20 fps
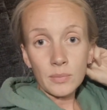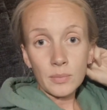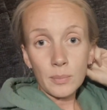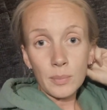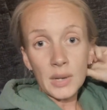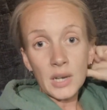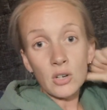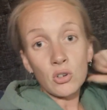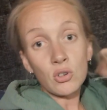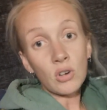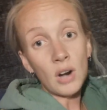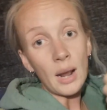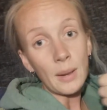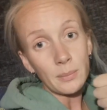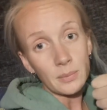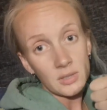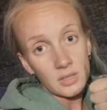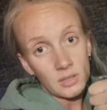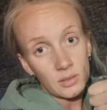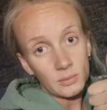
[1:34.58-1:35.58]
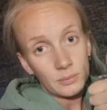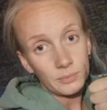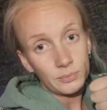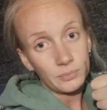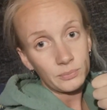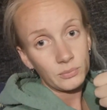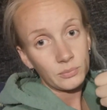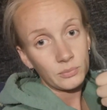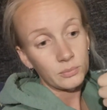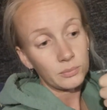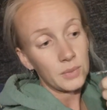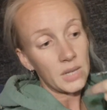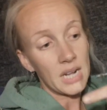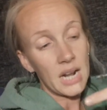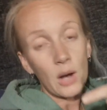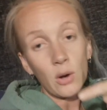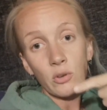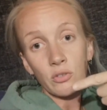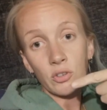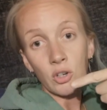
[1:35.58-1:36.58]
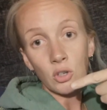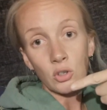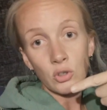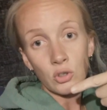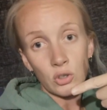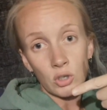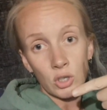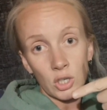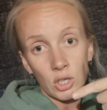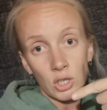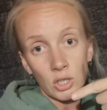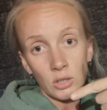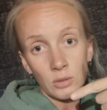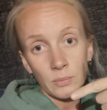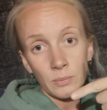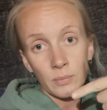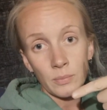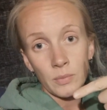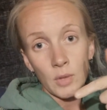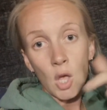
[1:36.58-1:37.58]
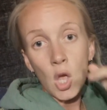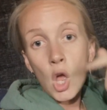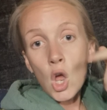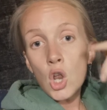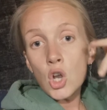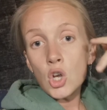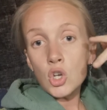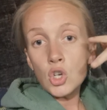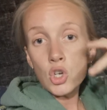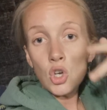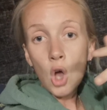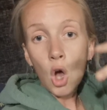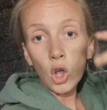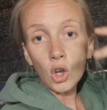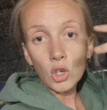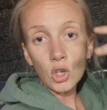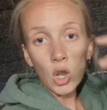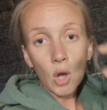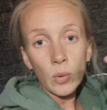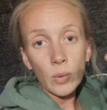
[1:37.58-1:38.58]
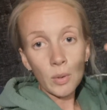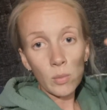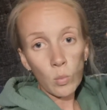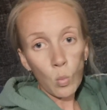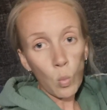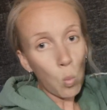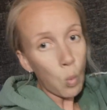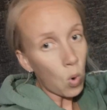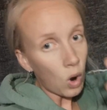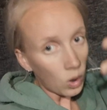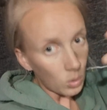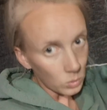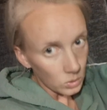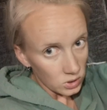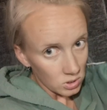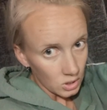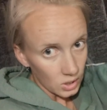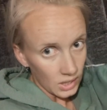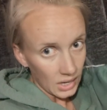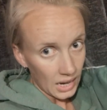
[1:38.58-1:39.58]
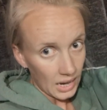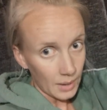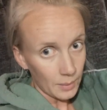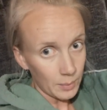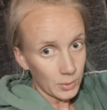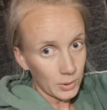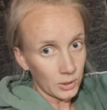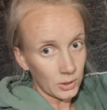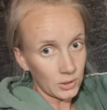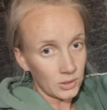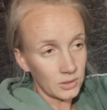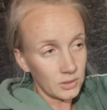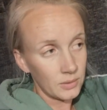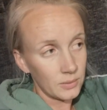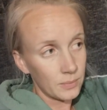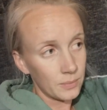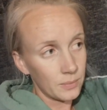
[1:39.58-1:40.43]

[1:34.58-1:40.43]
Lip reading: being trapped, being out of control, not knowing what was going to happen.